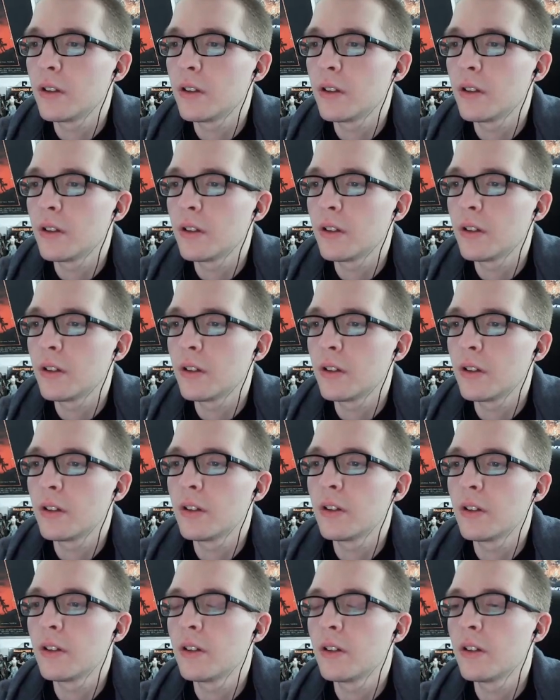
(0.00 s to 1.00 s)

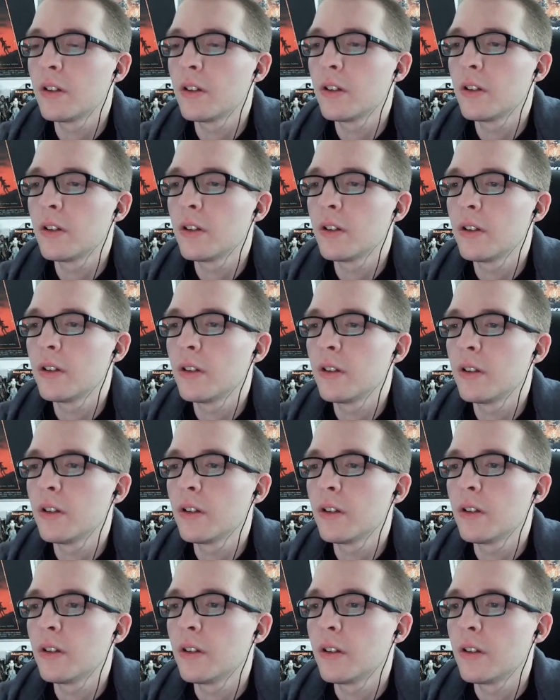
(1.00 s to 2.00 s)

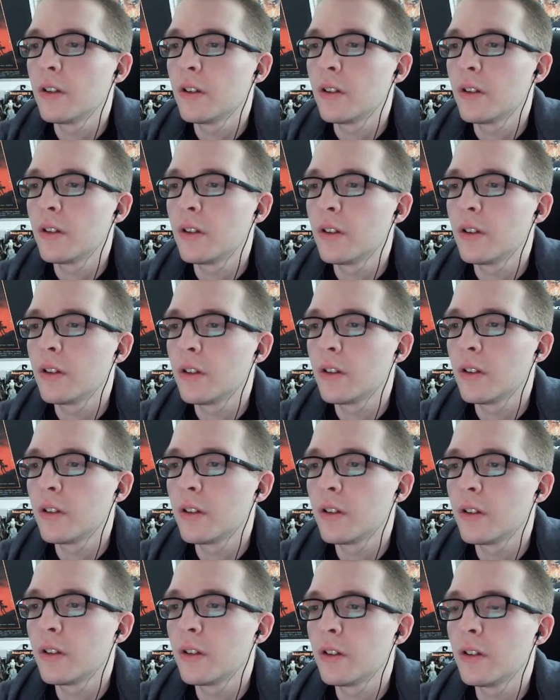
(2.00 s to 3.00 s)

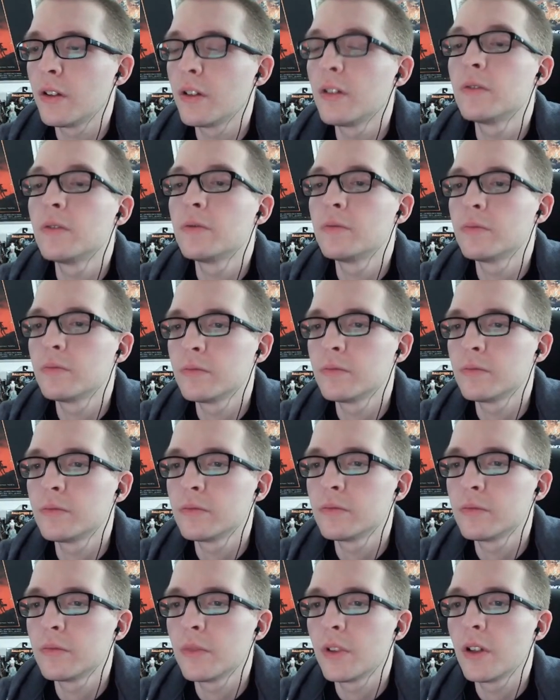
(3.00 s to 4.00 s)

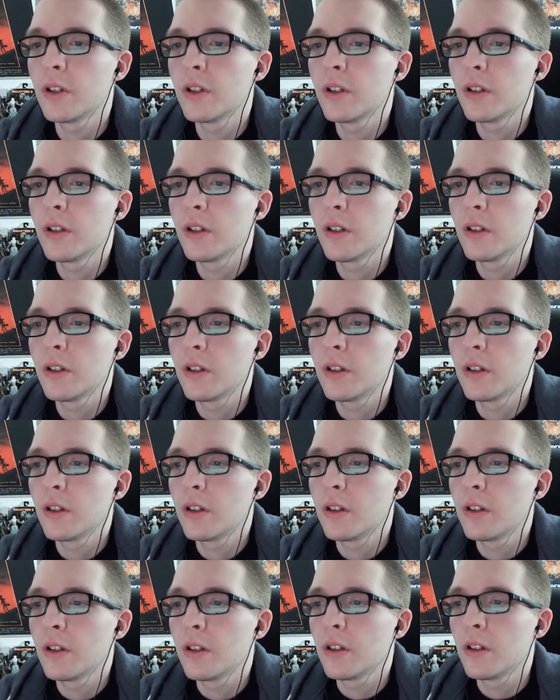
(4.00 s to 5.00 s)

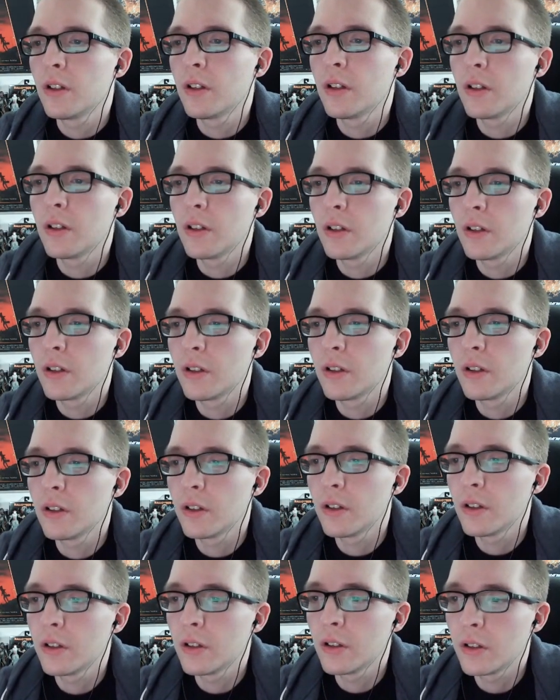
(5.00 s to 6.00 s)

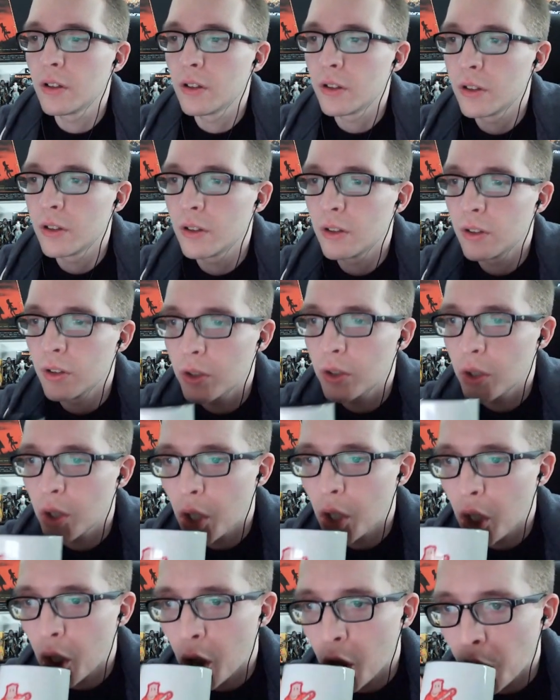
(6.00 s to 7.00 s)

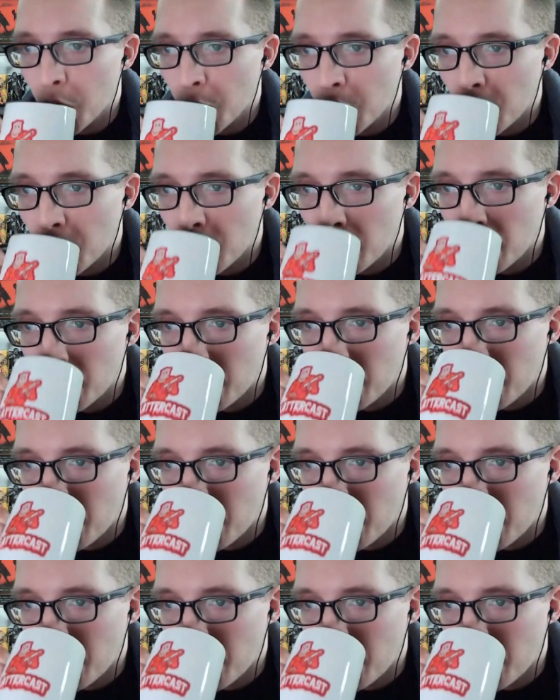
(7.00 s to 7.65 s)
This person isn't speaking.